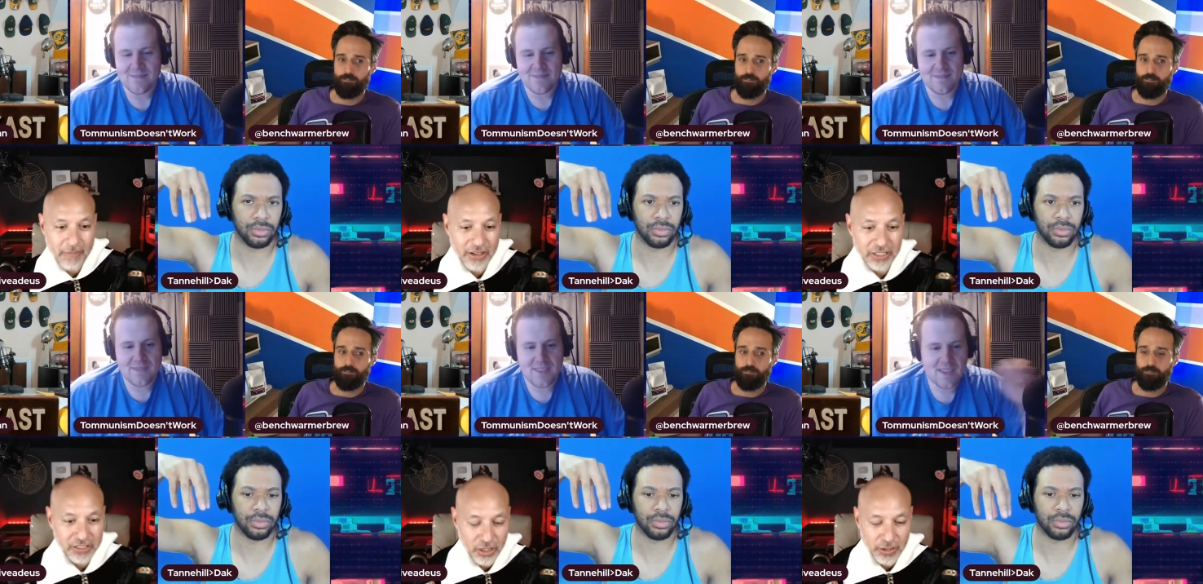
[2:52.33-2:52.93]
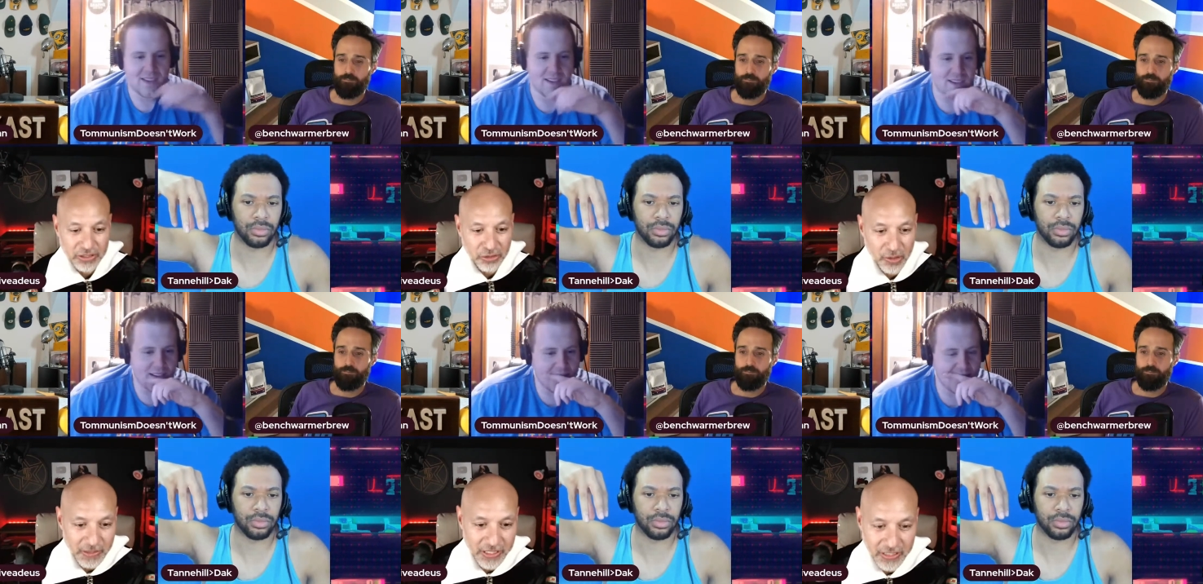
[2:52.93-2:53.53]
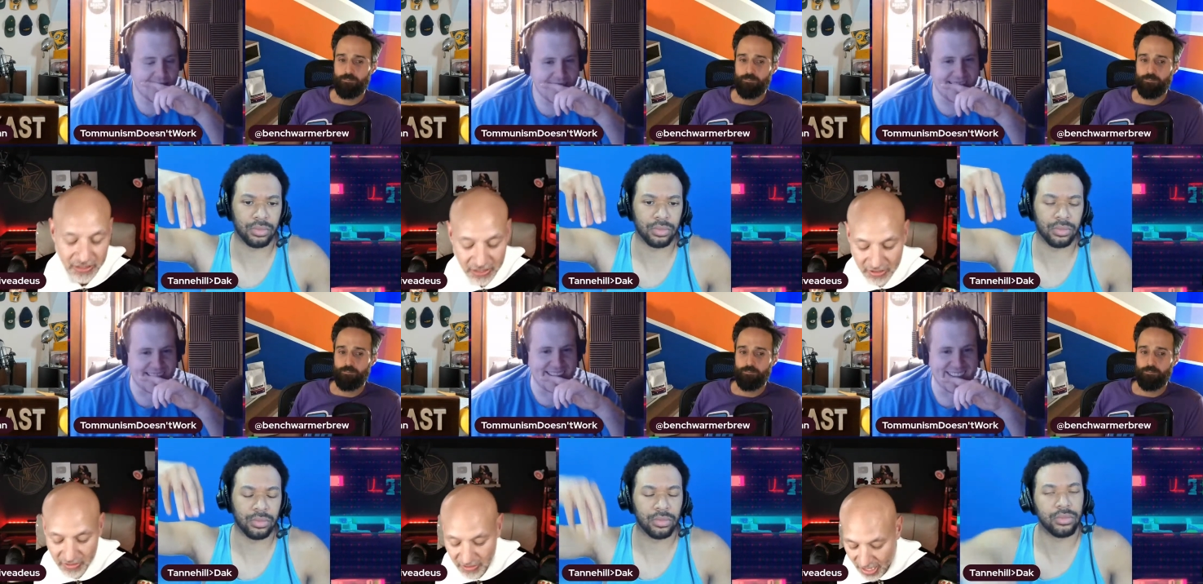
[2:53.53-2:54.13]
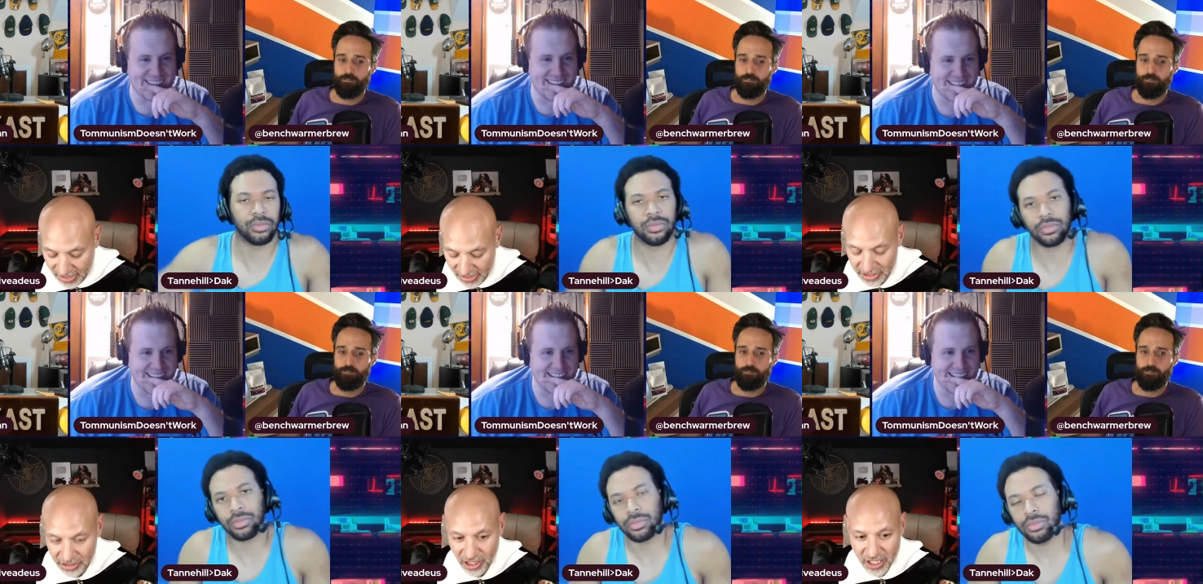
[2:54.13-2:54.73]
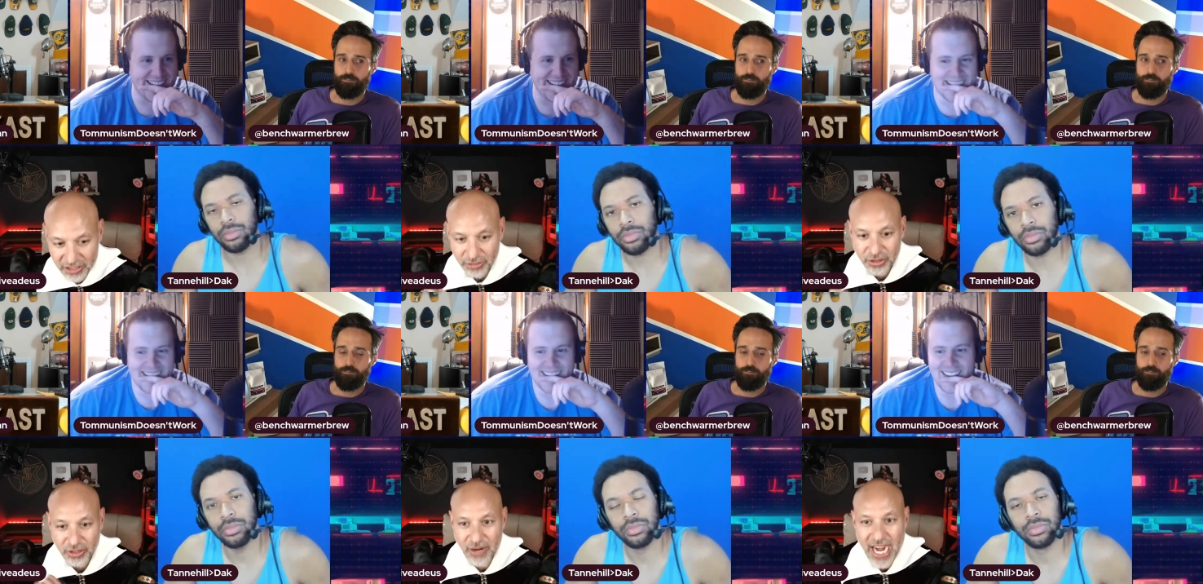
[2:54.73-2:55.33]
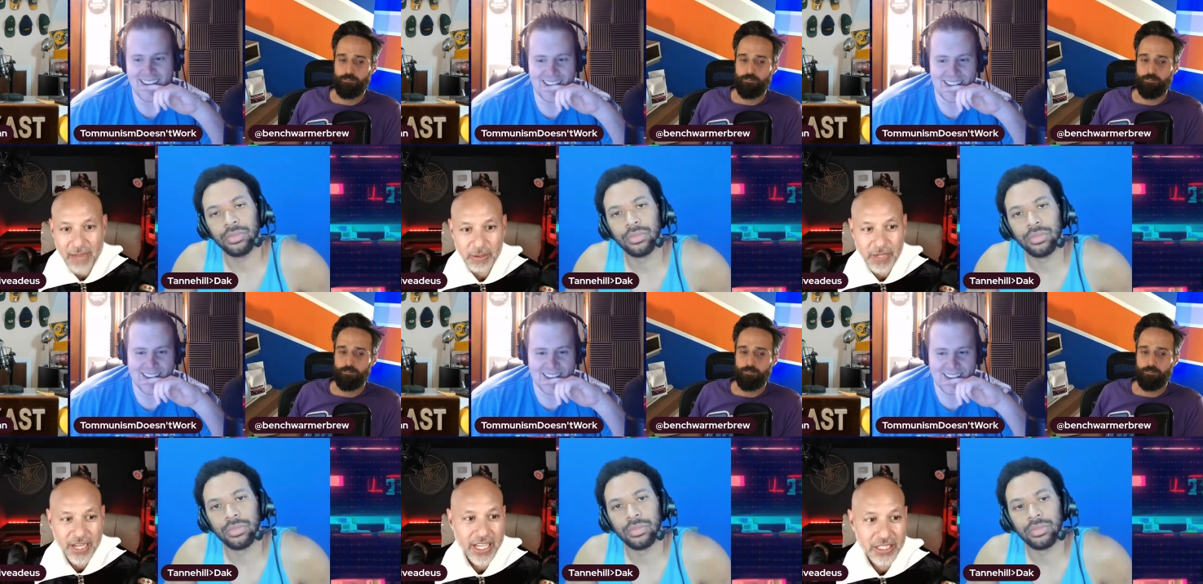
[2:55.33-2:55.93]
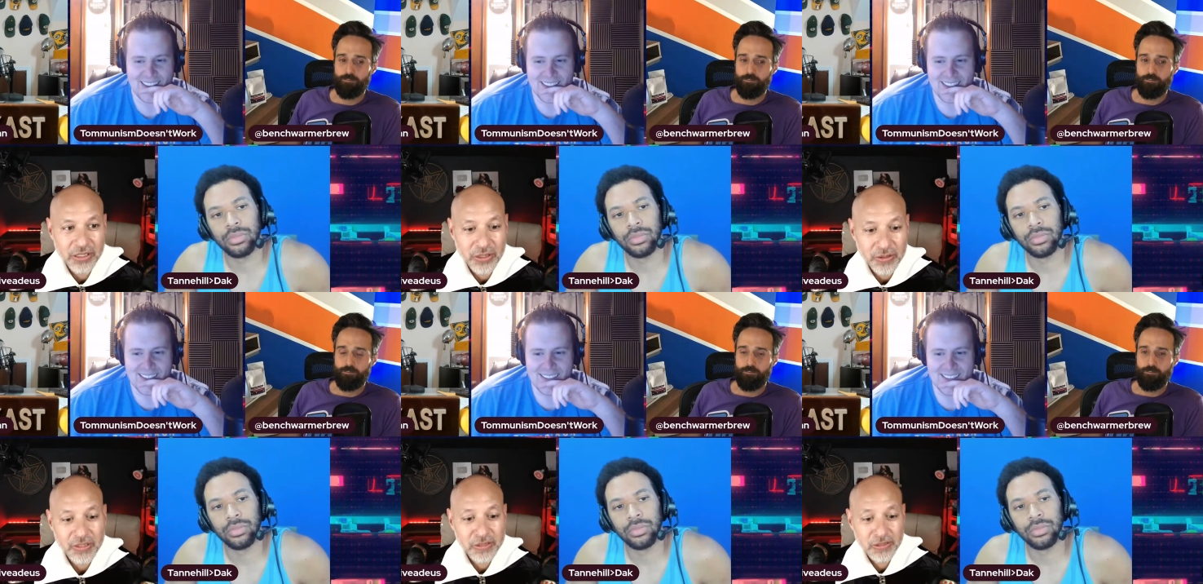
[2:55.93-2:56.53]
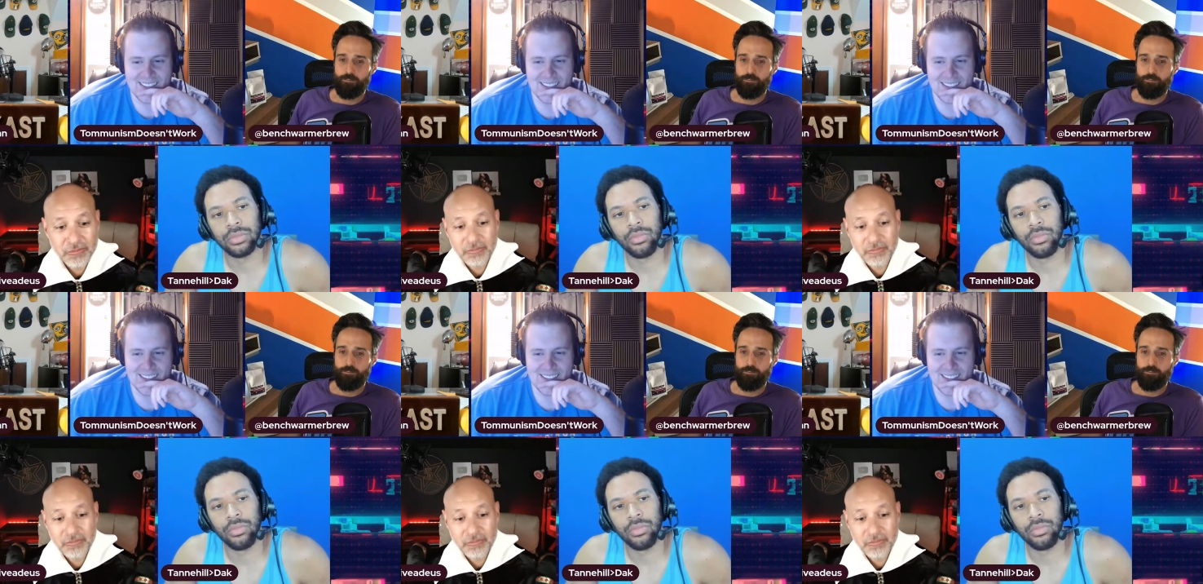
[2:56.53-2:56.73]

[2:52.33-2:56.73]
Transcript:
Speaker 1: amount is so exorbitant, that he should also do the rap about Head and Shoulders.